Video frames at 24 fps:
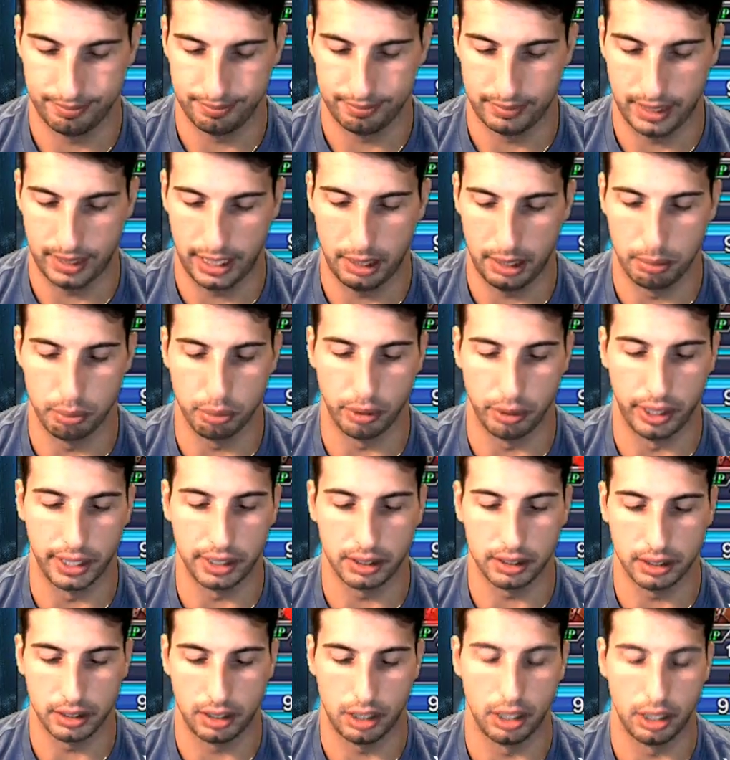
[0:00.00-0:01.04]
a break
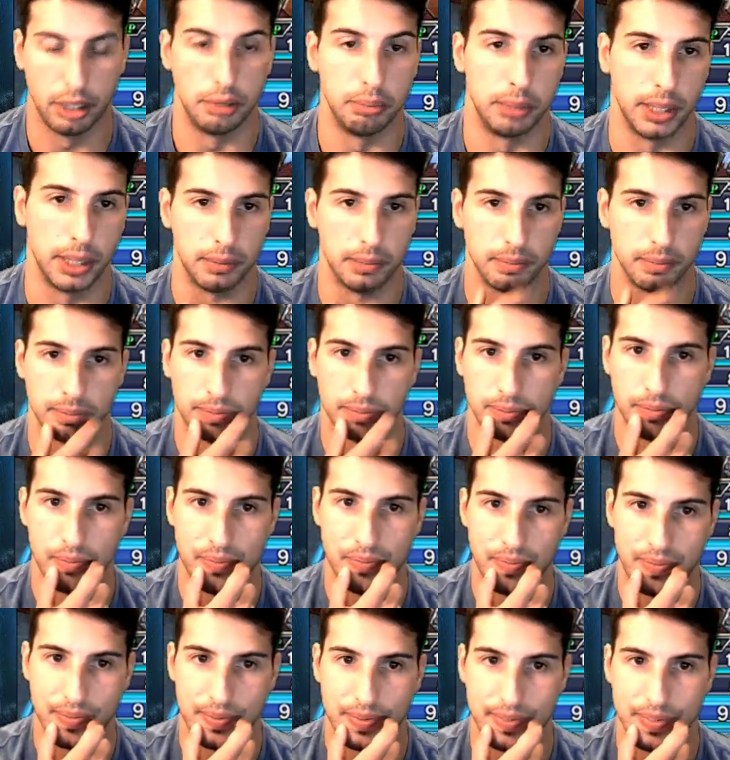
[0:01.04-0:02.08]
on B.
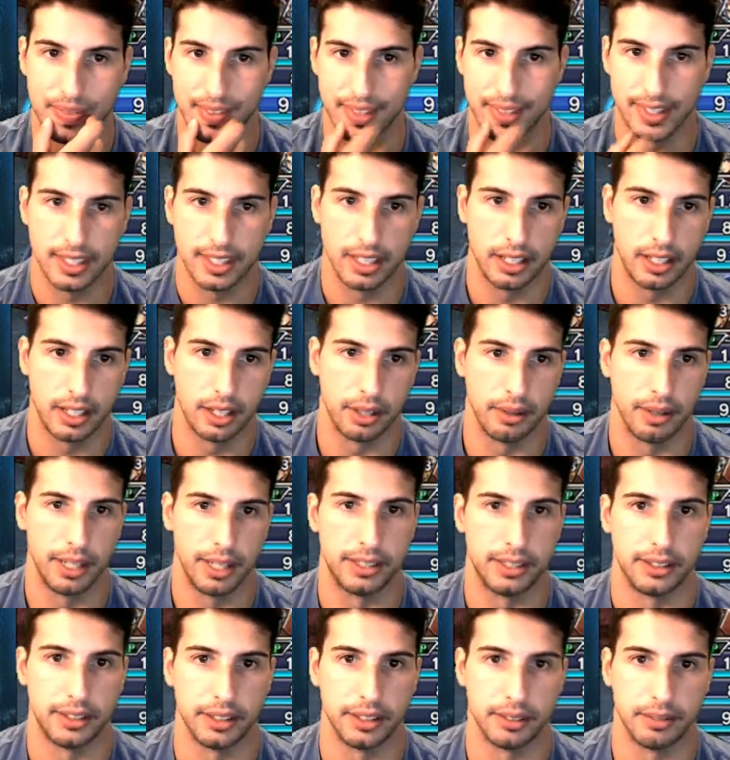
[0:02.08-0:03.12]
Right
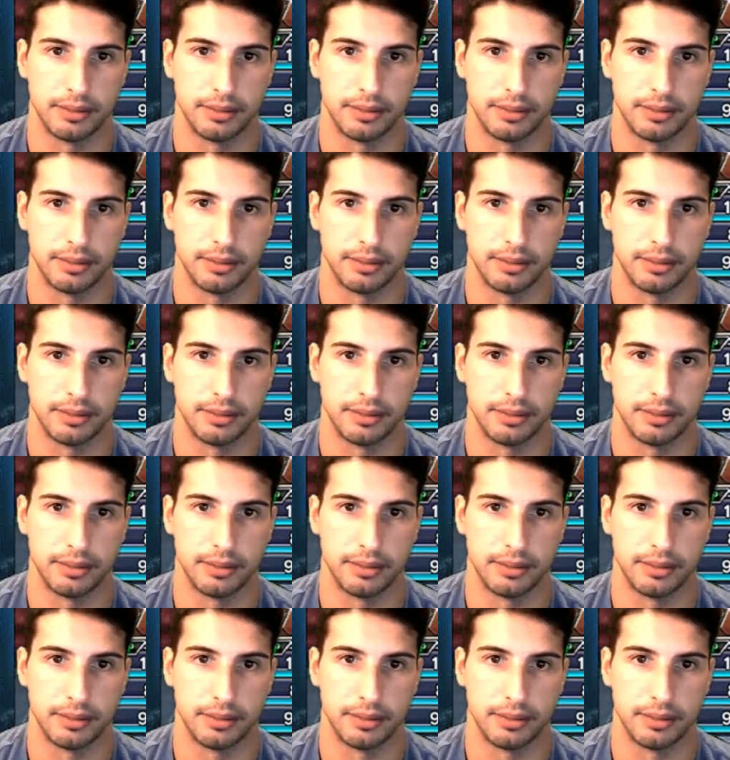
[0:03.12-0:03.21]
here.